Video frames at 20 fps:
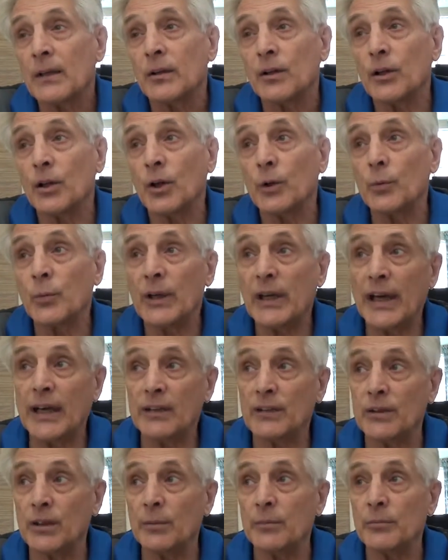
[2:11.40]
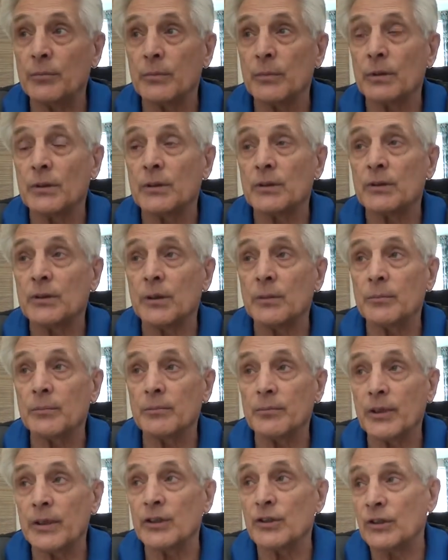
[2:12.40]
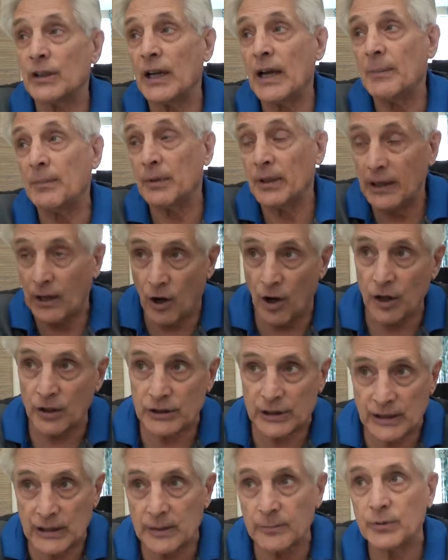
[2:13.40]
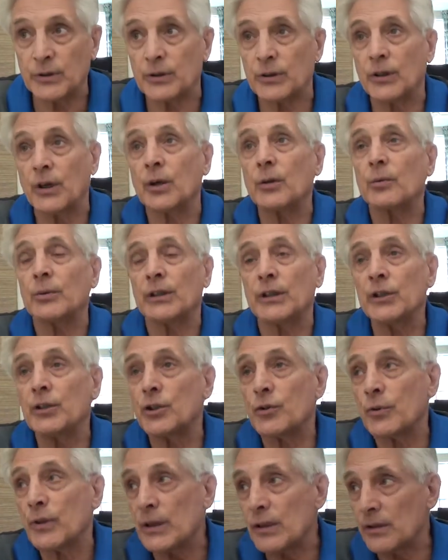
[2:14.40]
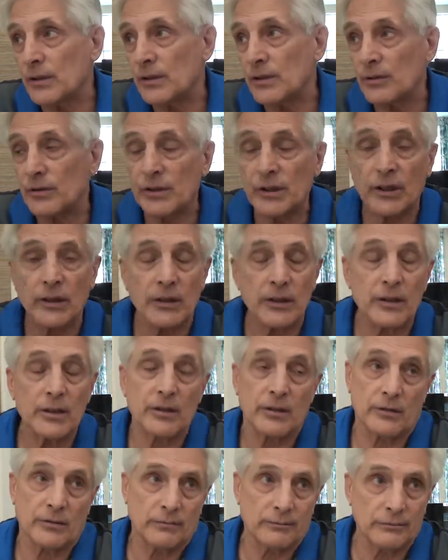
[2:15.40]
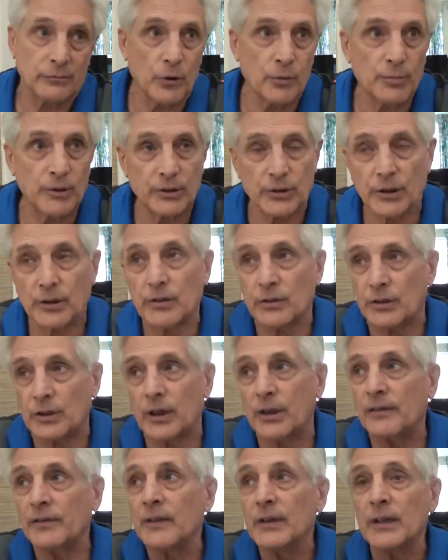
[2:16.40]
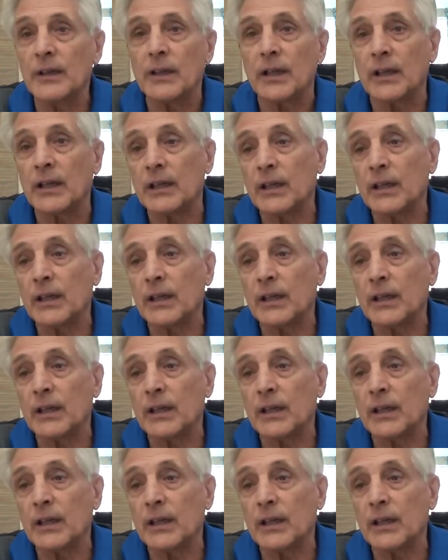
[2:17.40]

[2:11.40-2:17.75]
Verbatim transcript: you know, and we had some some things that happened, like all teams, you know, with injuries and sickness and a whole bunch of other stuff.